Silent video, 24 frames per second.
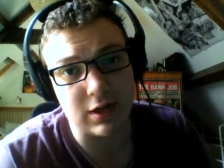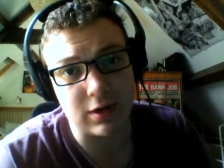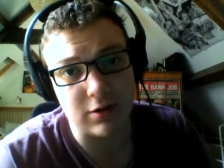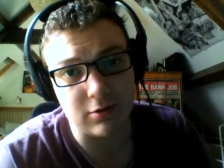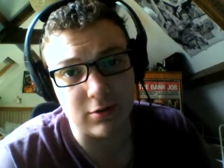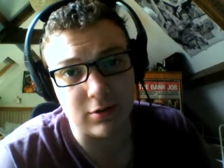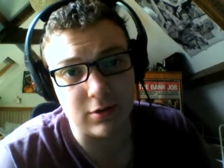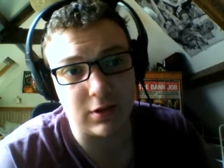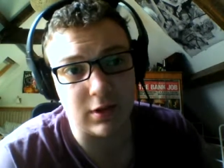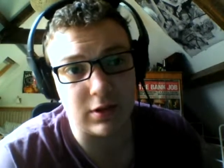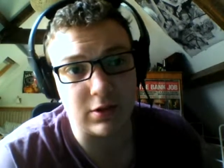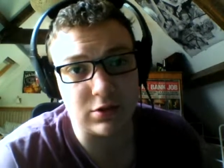
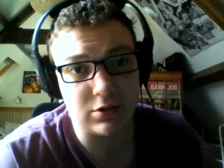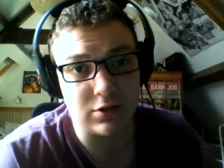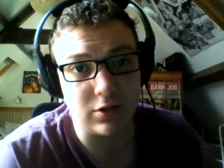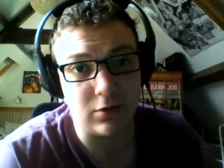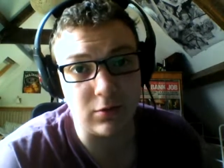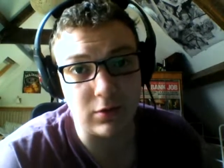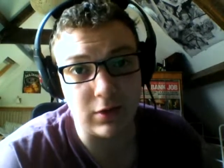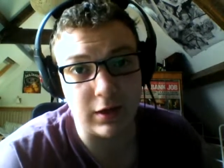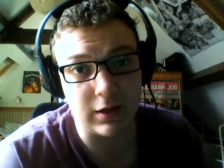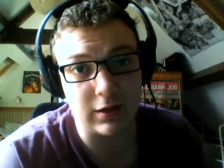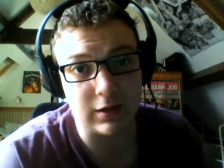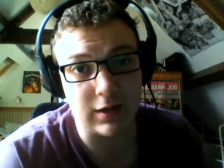tower and they
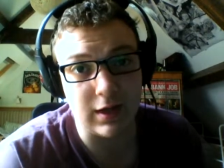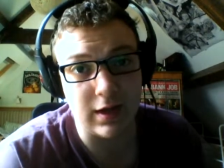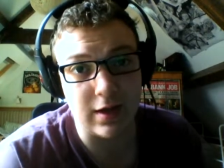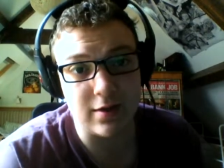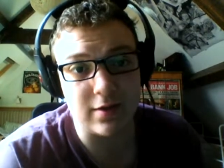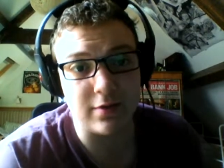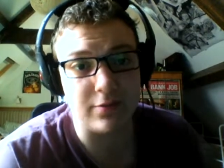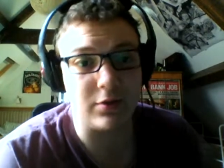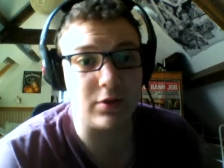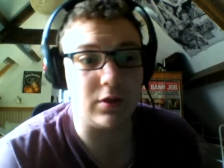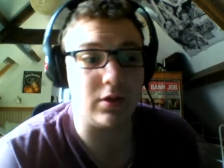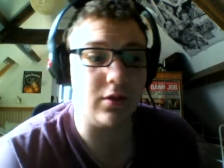shoot that
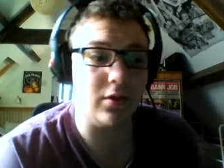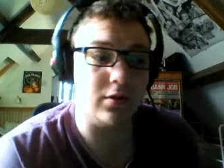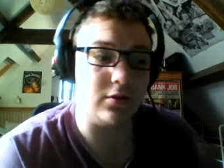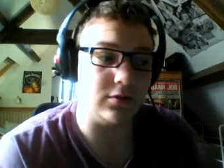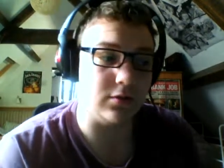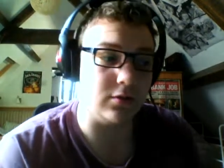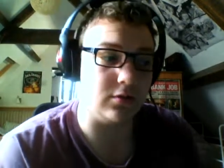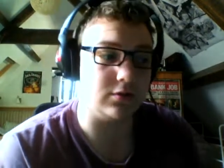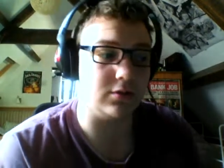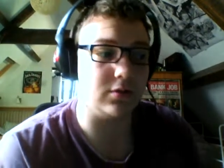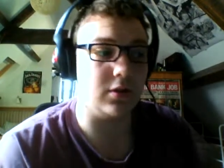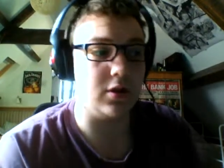down, everything
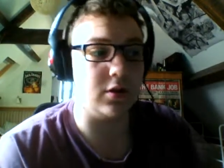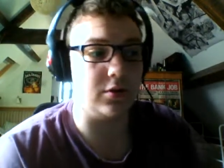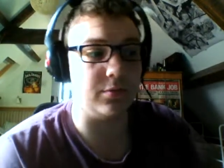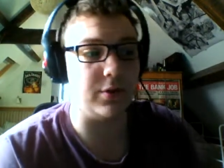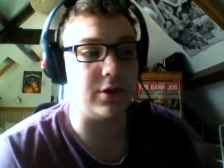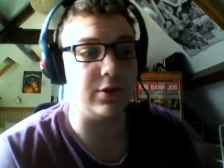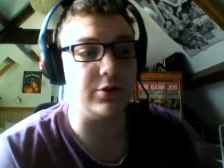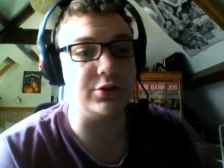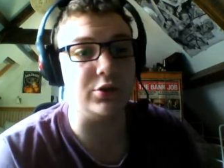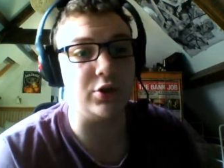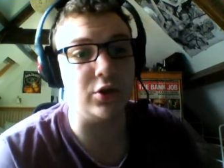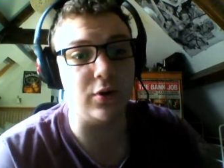goes all
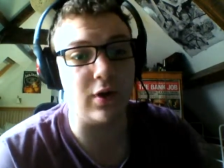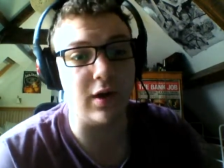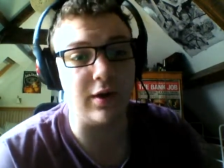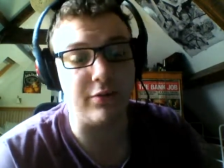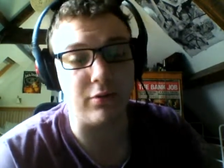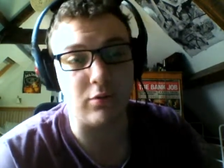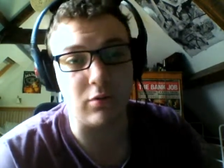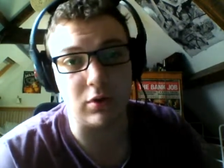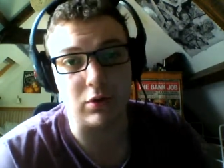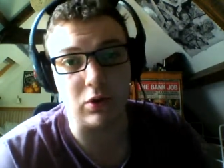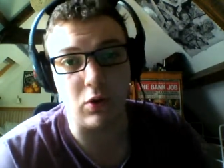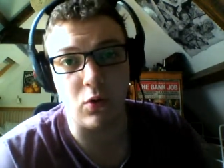slow-mo, shoot
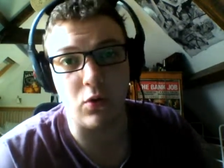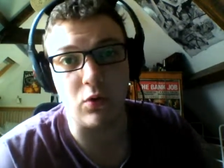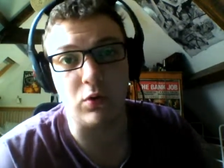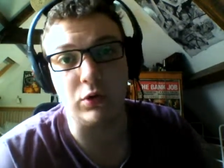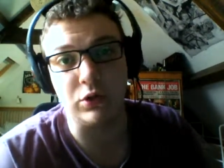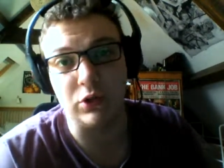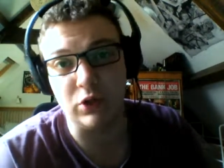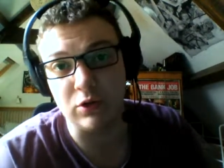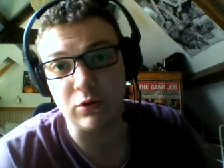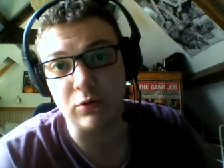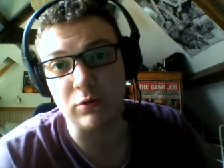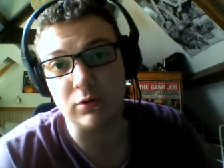everyone or
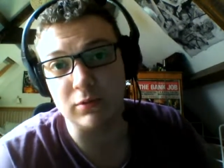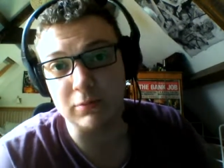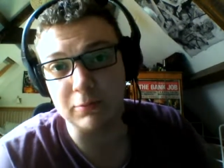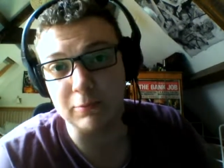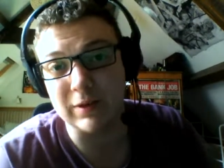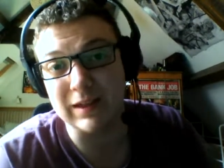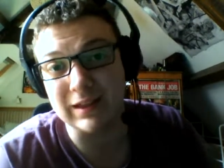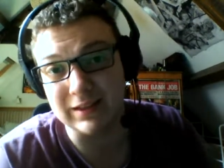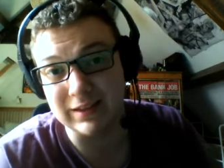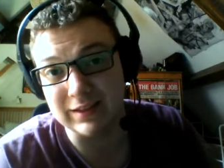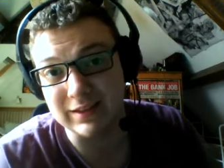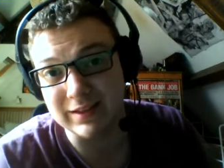you
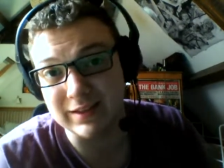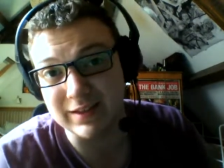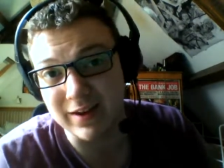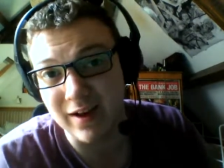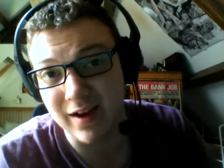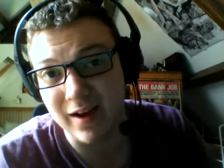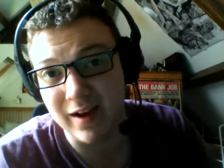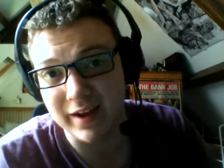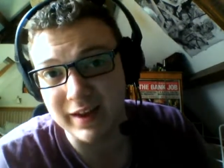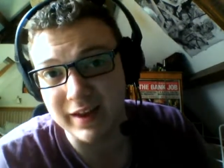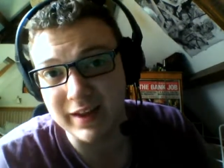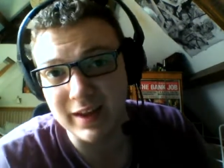will
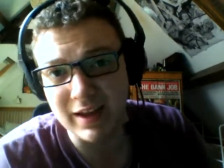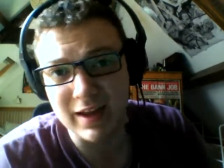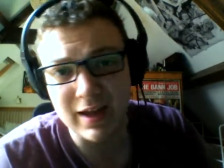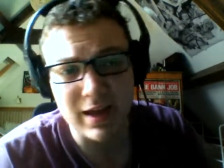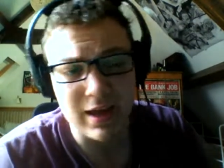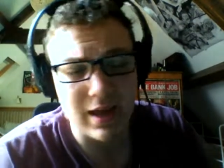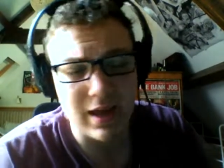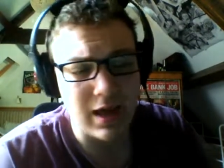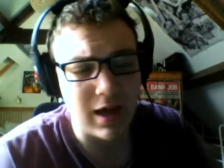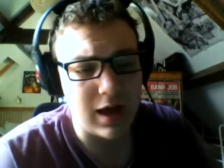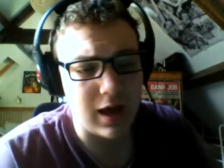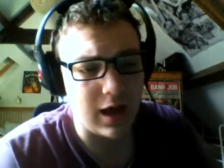die.
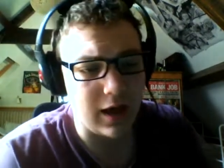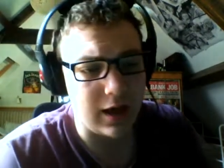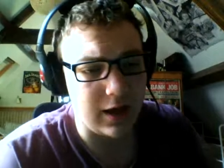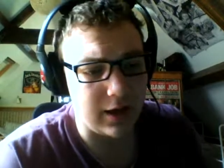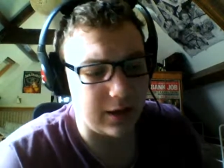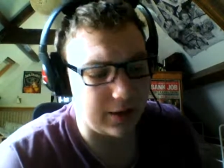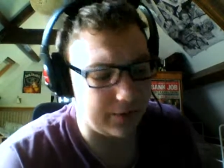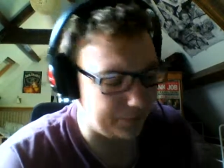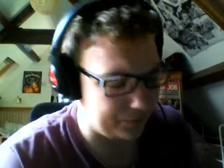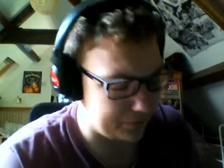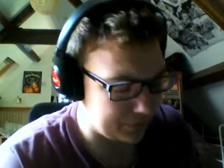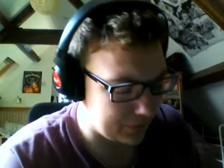
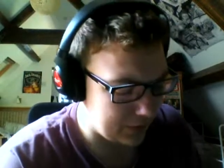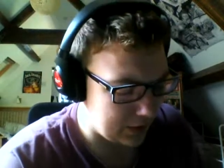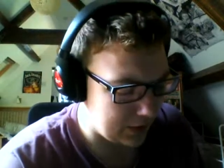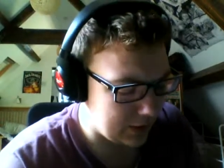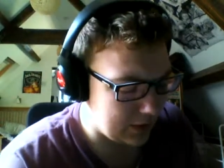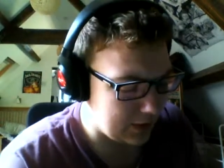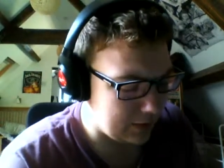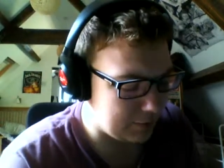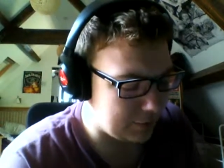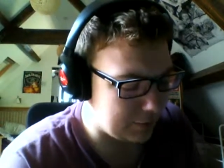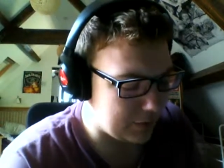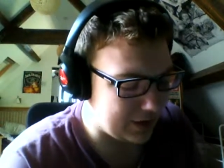Um...
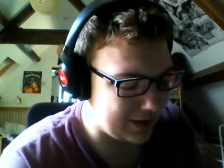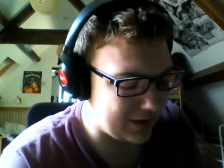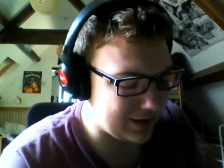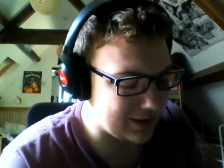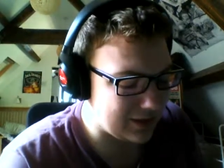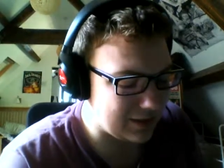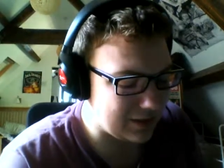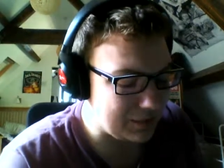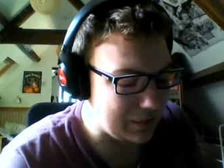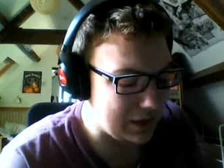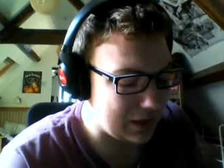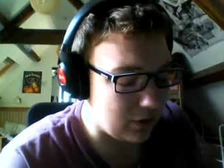But
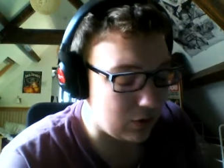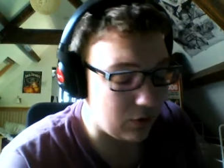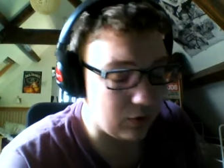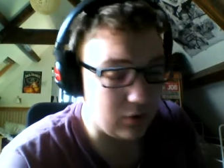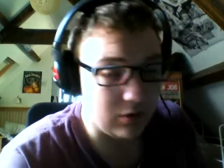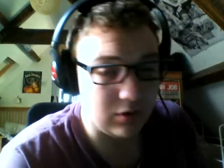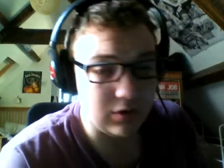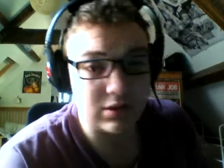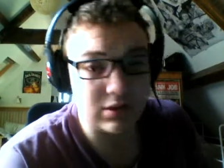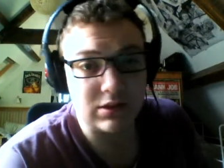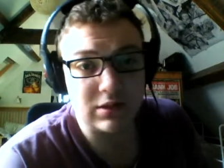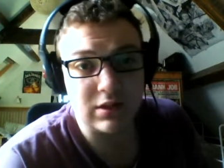that's about
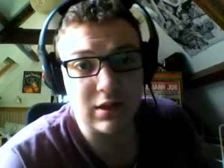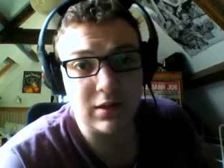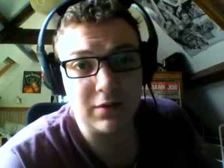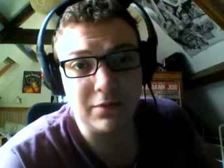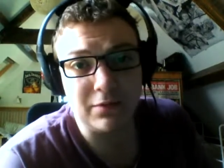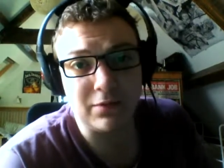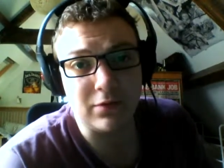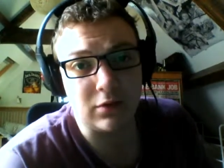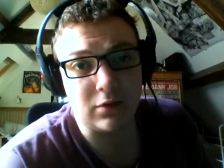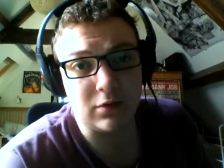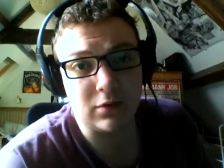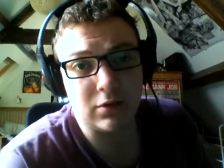all that's
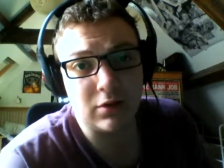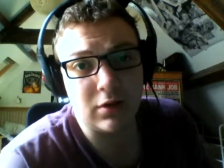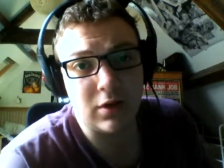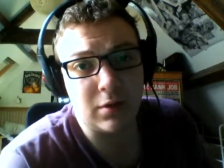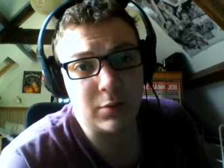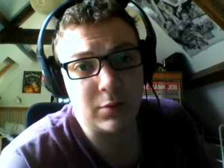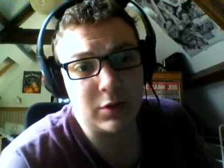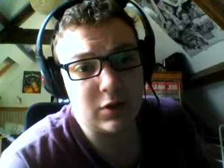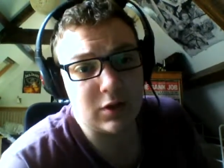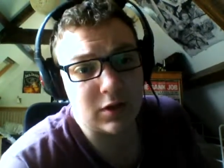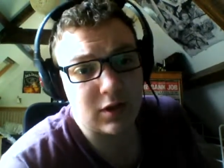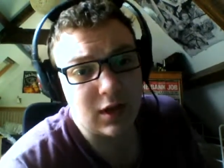different. I
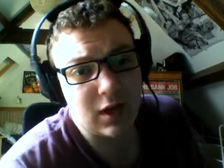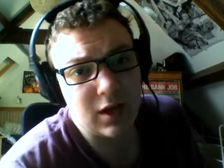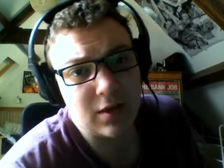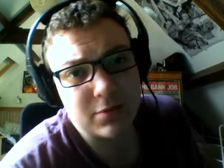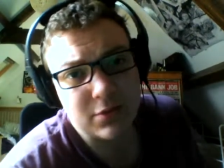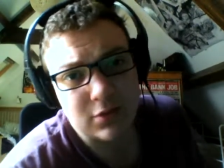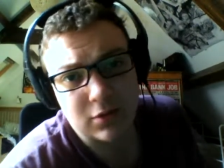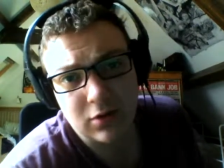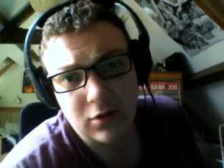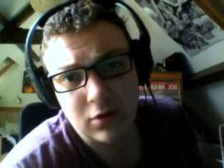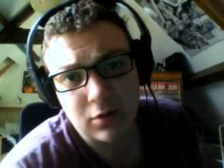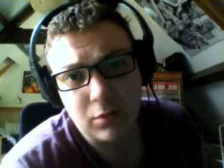mean, the
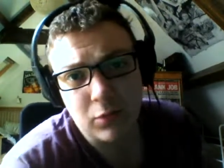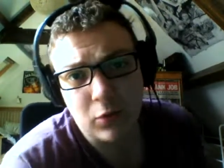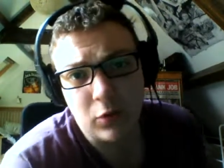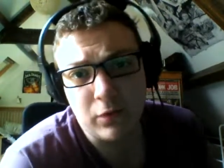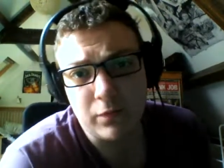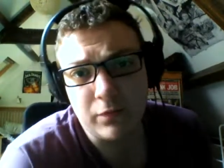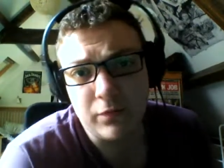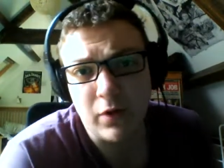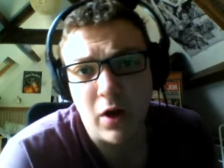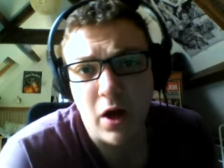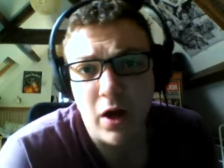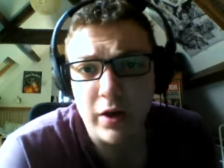game's a lot more
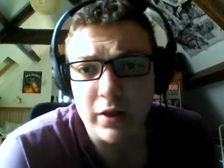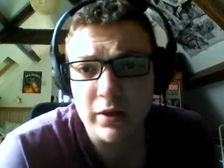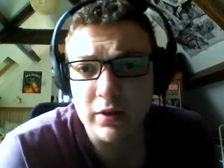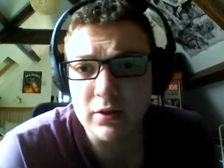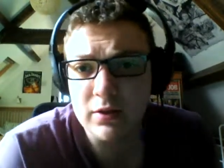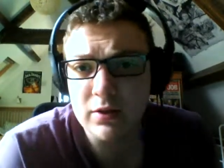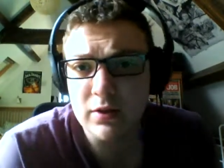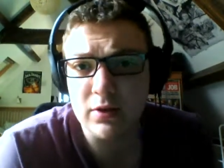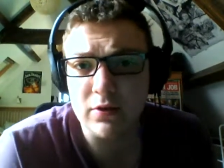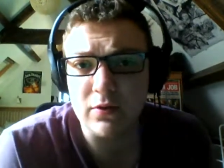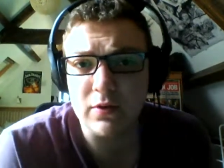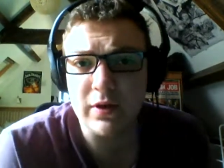
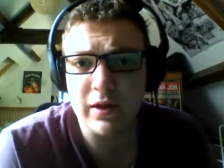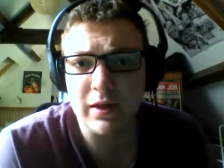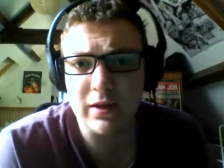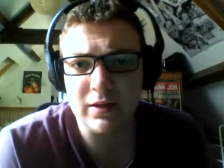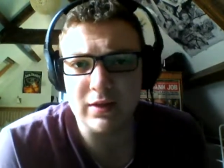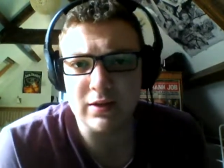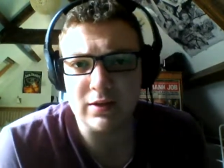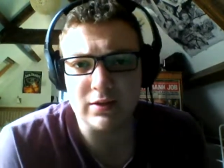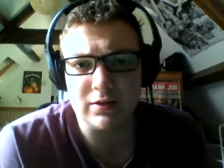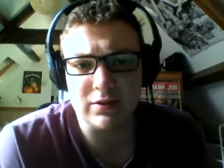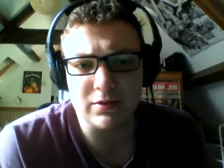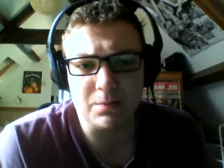violent. You get
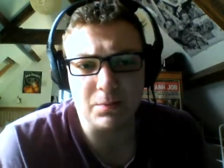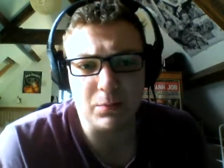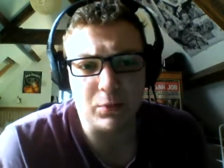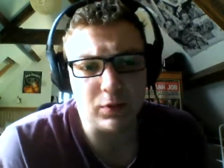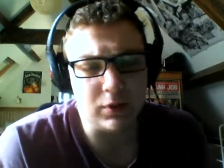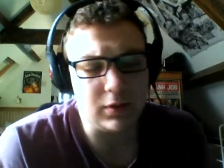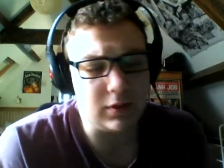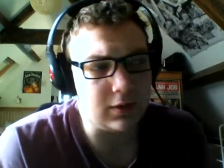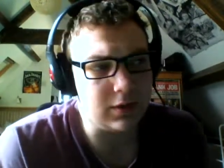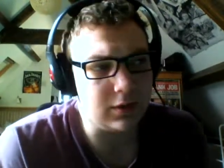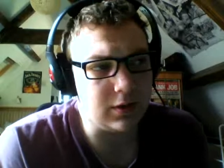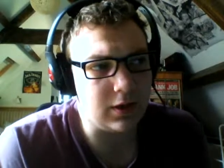these
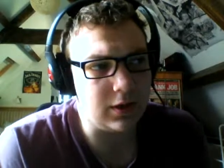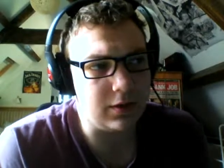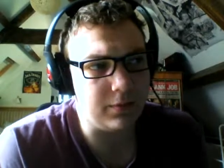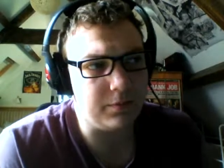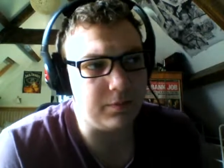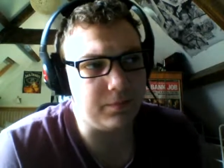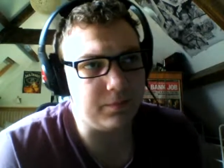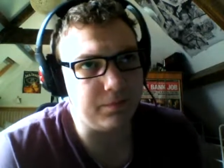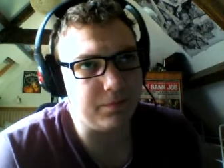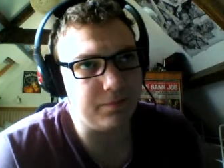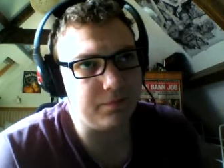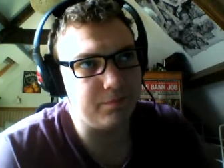bullet... Uh,